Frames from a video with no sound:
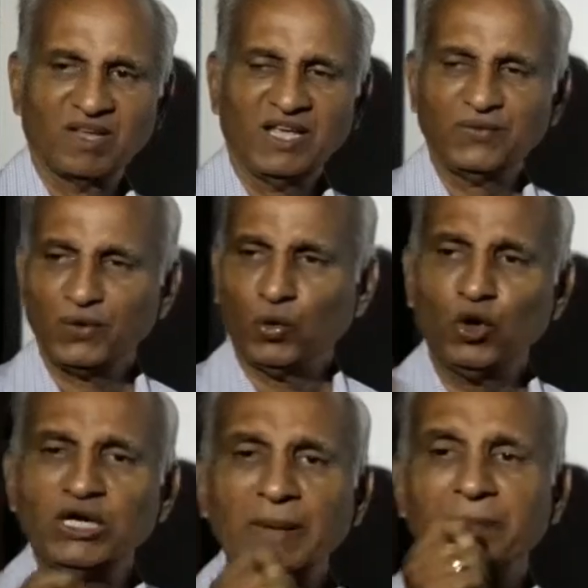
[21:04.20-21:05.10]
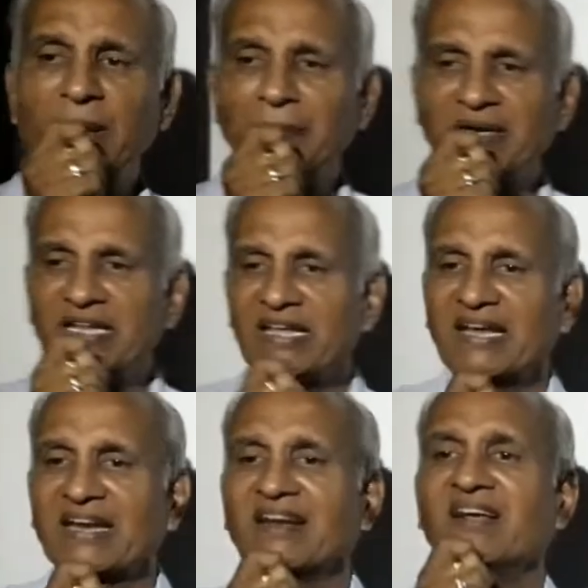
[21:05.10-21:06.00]
If you hold a paper
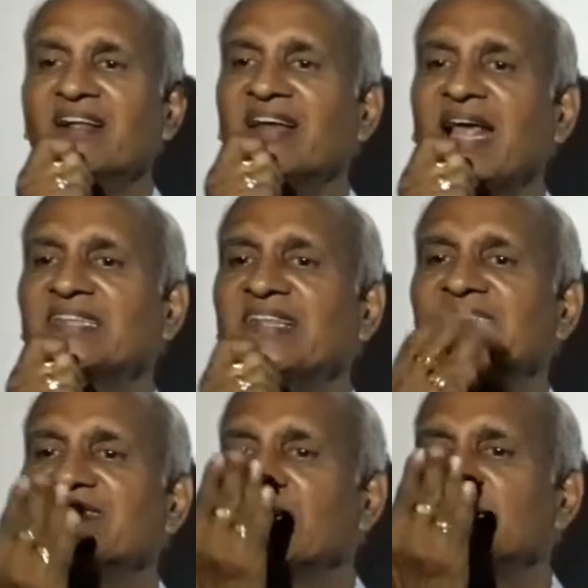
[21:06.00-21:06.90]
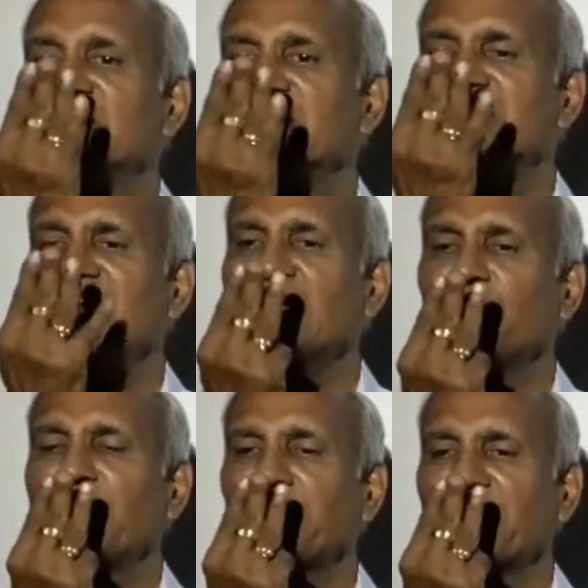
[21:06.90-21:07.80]
here like this, a sheet
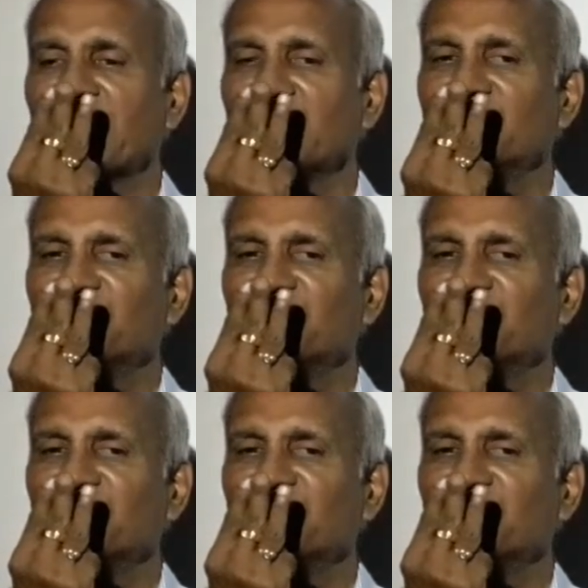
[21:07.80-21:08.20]
of paper,